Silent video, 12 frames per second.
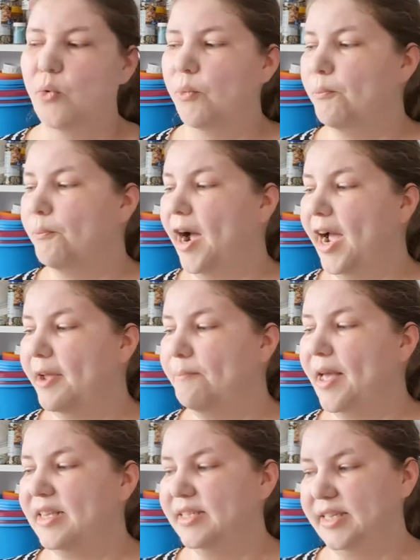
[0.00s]
My
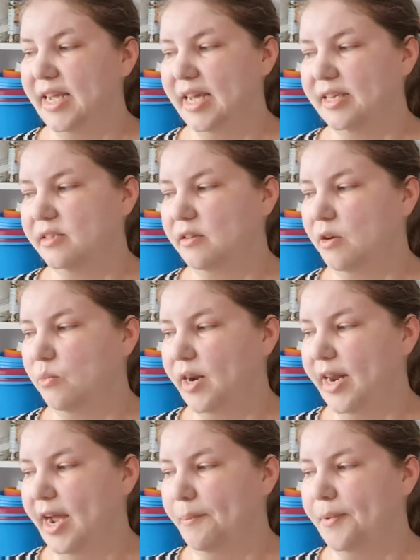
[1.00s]
best guess on what
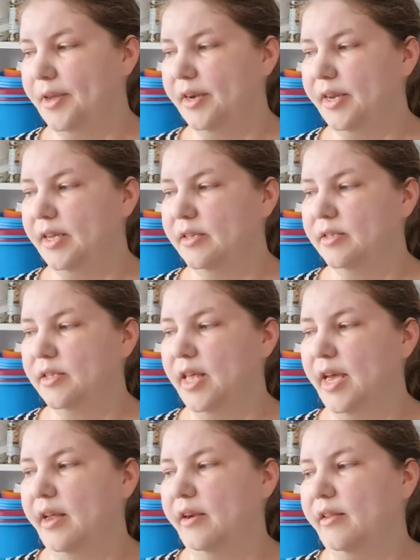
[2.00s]
happened is
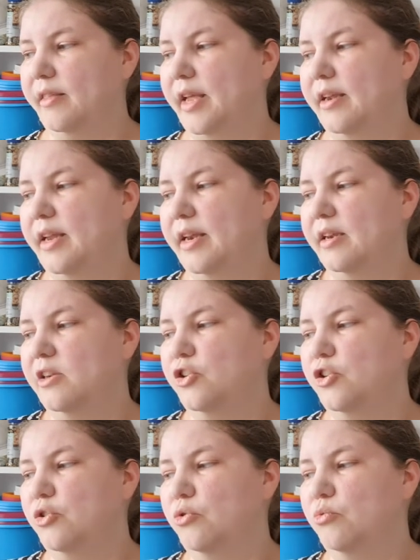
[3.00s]
that they needed
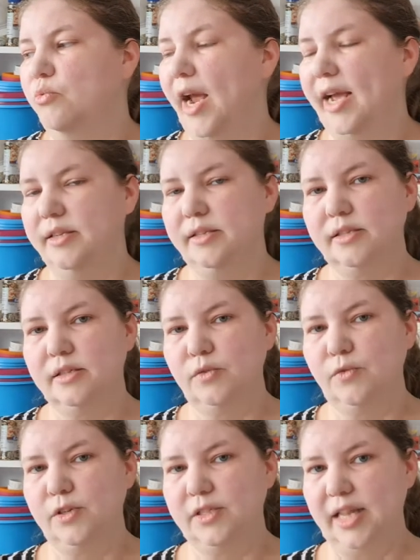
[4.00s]
to rest
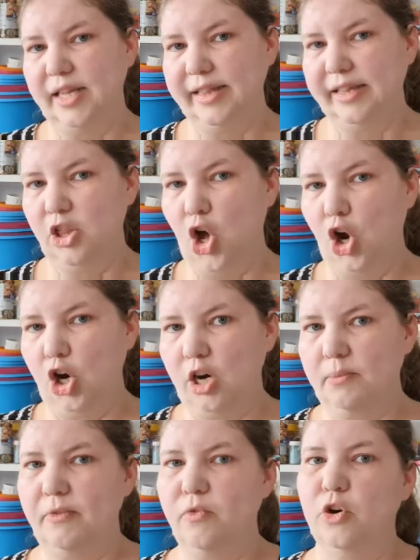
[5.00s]
for slightly longer
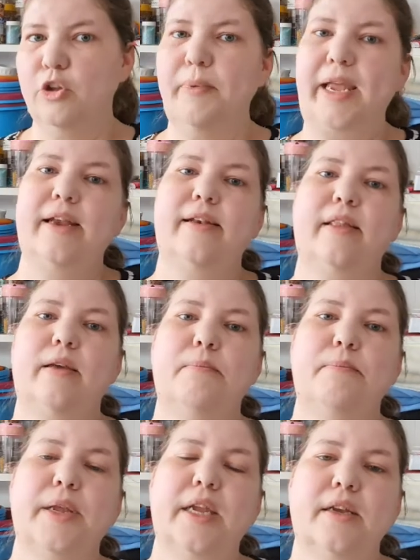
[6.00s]
before you baked them,
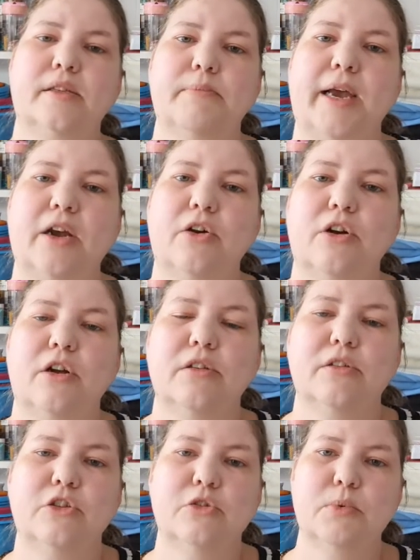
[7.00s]
because macarons
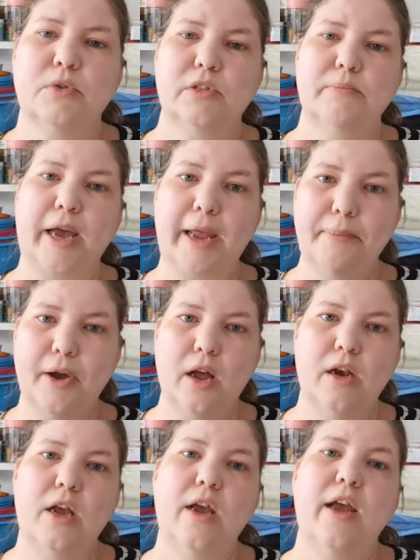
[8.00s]
you're supposed to pipe on,